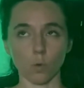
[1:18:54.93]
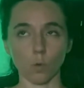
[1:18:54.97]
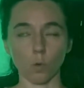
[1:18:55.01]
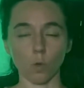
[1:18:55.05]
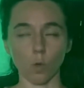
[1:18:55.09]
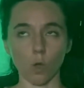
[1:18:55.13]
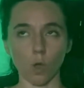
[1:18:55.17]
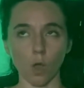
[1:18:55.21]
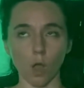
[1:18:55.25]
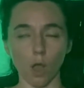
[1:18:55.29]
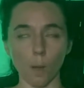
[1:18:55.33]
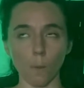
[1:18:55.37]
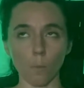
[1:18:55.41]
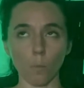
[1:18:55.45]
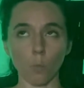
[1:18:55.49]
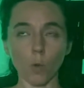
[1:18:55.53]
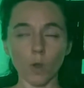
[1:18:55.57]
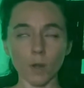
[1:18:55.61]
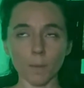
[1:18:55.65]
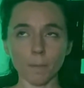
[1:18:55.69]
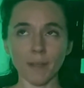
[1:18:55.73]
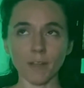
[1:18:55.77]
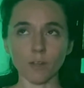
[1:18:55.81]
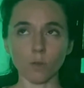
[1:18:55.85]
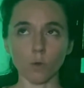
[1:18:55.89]
one of
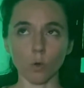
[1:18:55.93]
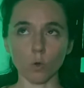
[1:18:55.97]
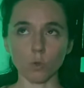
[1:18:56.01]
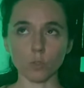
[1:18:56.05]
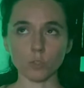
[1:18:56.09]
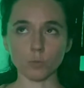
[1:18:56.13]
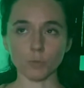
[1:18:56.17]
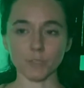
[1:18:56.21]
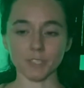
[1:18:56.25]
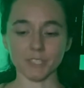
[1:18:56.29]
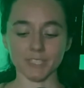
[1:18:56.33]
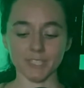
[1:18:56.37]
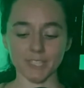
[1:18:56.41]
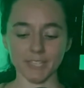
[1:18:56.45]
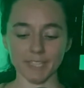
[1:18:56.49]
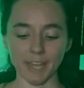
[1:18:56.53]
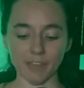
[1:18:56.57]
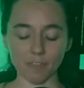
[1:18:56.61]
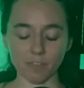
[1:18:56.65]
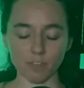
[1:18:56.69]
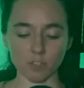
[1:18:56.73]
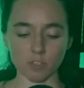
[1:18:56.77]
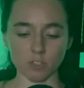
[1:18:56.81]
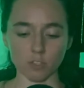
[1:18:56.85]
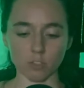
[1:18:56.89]
my goals was to get
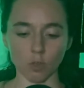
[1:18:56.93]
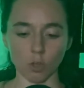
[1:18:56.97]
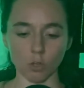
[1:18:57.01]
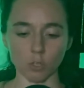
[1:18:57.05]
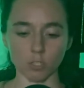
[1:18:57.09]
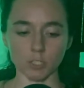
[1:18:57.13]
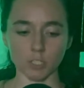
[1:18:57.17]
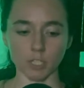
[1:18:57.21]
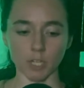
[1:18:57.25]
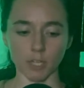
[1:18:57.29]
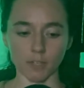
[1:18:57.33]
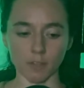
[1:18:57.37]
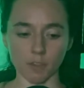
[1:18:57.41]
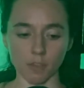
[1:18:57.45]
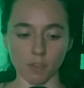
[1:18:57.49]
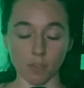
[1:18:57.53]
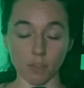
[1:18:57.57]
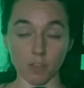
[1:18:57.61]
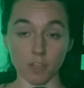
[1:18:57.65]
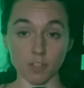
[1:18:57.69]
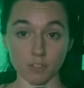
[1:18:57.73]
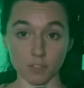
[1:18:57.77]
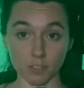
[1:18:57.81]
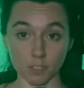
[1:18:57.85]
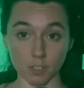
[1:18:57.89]
this song done
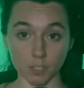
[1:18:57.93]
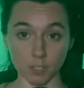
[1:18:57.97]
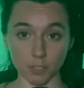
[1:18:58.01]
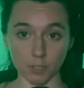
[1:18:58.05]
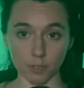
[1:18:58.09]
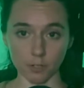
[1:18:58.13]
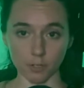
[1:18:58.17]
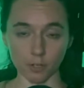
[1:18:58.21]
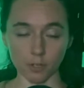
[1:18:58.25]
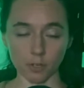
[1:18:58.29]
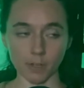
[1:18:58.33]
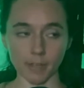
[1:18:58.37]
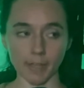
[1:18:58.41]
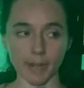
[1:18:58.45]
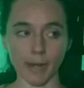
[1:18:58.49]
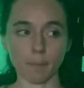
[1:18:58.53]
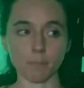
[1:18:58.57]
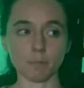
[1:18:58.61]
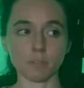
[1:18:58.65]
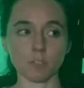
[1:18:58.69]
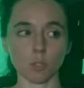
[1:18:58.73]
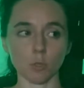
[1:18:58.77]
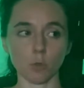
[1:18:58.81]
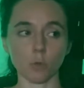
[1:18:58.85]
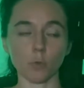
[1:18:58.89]
this year, and I'm
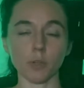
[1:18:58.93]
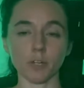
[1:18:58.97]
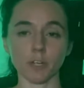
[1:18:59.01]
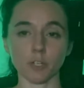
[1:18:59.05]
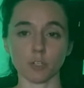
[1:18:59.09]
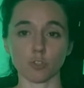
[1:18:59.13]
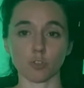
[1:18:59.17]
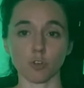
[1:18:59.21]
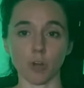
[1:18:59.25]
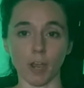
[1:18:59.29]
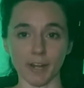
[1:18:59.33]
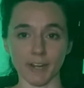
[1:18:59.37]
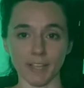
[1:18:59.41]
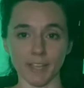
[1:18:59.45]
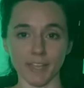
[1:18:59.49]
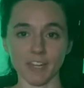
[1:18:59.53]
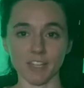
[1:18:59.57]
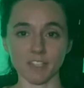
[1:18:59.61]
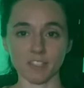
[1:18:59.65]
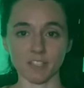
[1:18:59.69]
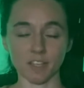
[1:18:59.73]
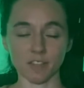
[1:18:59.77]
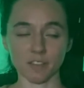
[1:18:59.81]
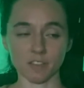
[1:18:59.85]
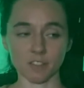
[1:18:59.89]
still going to try to get it
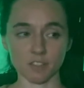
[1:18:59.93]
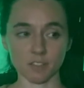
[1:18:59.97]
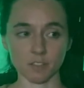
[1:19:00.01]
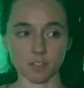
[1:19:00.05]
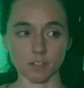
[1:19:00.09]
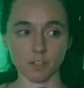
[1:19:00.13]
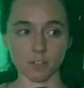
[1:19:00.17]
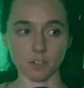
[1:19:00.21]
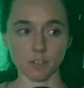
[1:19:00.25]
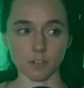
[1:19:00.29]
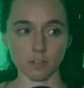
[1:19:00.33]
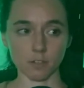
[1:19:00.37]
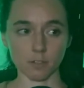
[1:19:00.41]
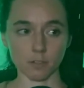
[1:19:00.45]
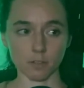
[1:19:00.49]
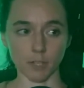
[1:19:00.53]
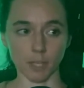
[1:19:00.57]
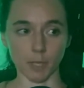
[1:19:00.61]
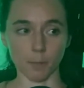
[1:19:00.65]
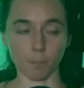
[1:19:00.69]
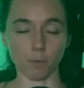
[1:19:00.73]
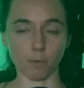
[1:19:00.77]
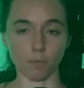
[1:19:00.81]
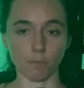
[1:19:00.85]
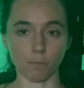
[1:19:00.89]
done this year, like
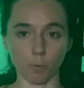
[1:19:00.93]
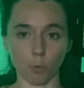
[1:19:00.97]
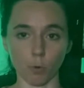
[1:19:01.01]
before the